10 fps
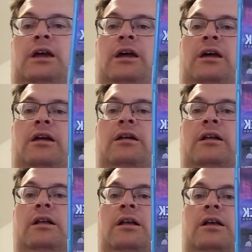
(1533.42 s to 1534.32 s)
uh,
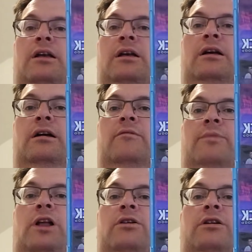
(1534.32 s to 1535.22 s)
uh,
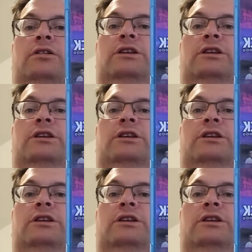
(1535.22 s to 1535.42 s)
Bloodgood.